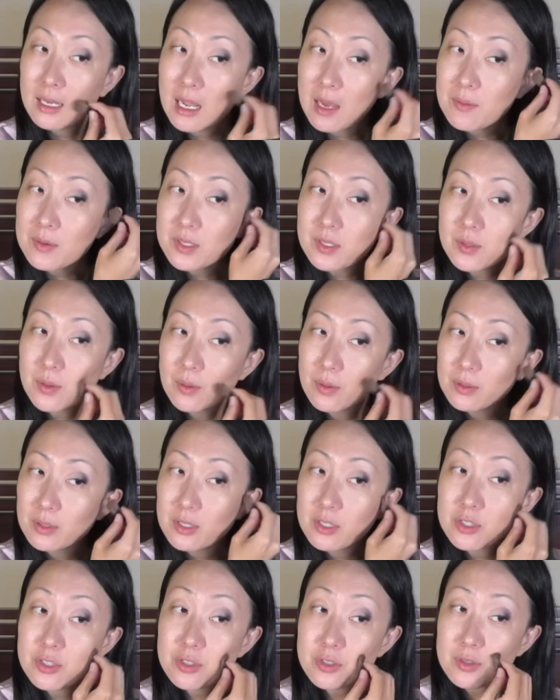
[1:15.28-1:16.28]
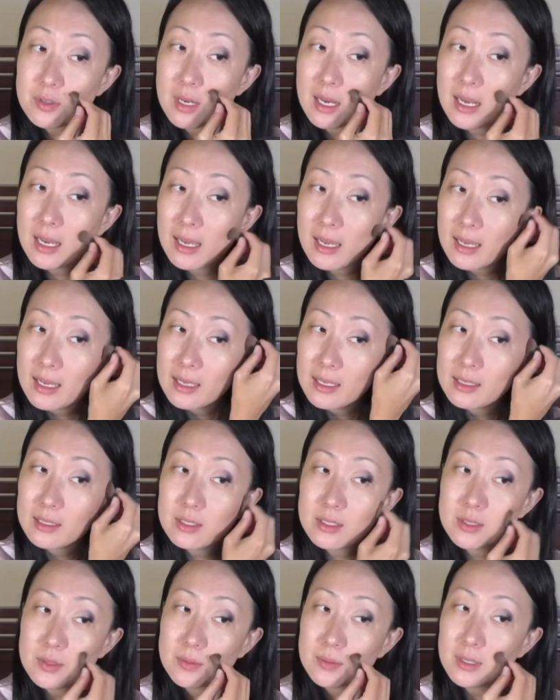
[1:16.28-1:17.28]
And I was told to try
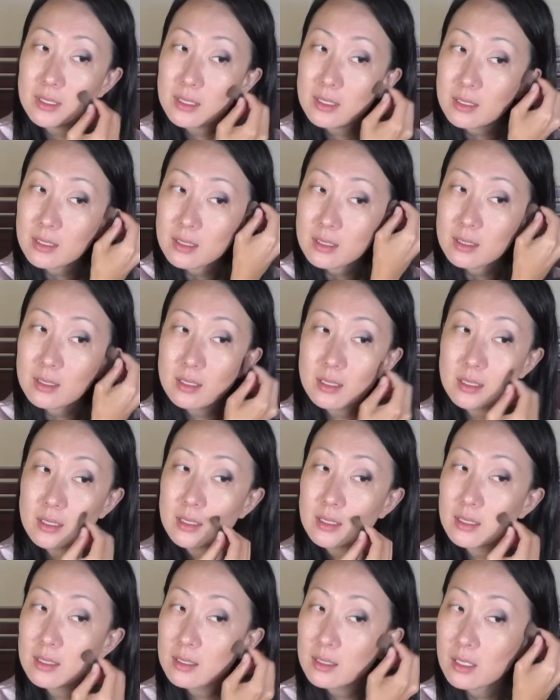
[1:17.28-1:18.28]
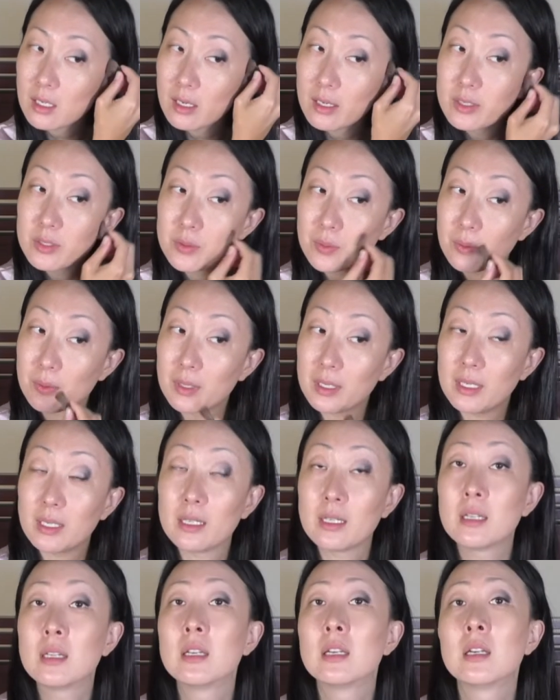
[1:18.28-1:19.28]
doing the
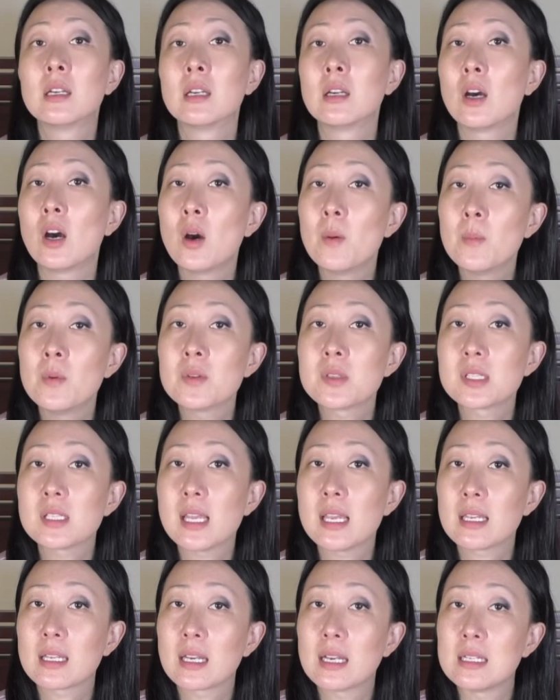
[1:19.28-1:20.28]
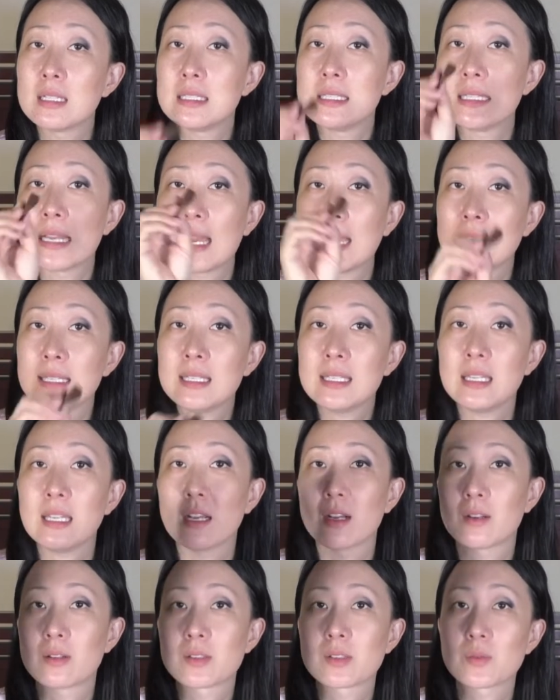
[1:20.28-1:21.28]
contouring almost like a
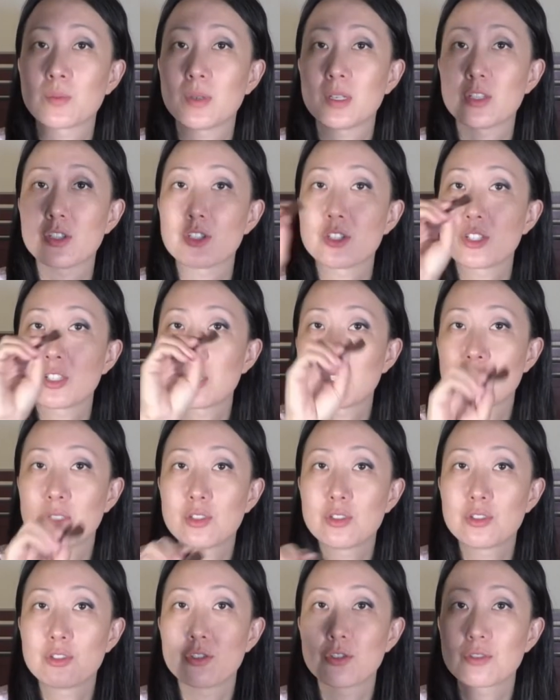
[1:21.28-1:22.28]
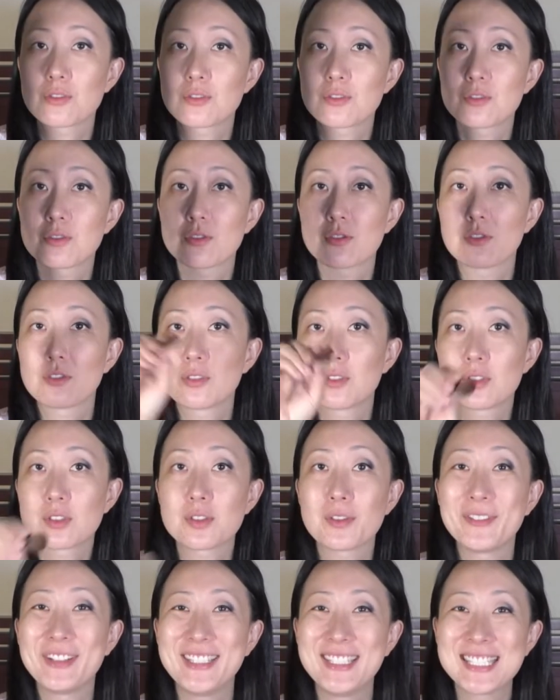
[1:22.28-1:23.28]
Nike Air Swish.
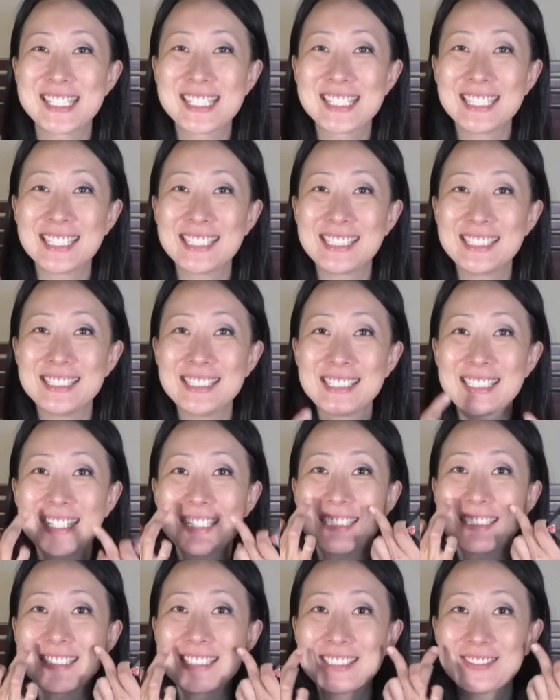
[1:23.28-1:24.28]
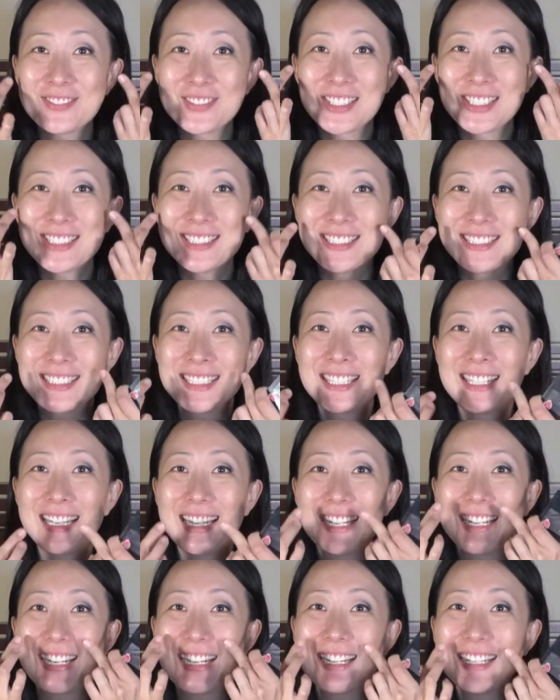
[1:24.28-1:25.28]
So when you smile, you got cheekbones,
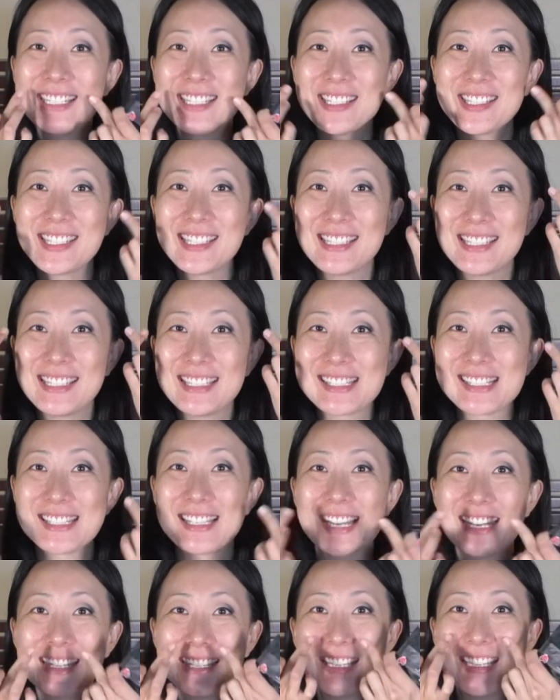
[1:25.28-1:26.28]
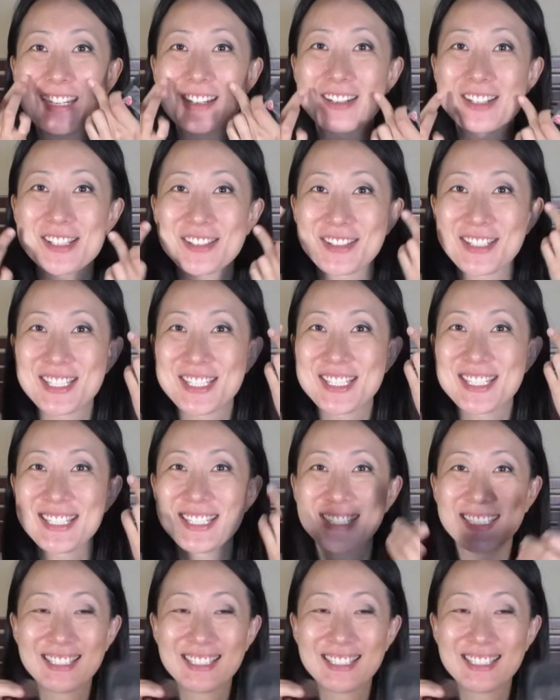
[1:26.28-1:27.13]
and under it is a Nike Air Swish.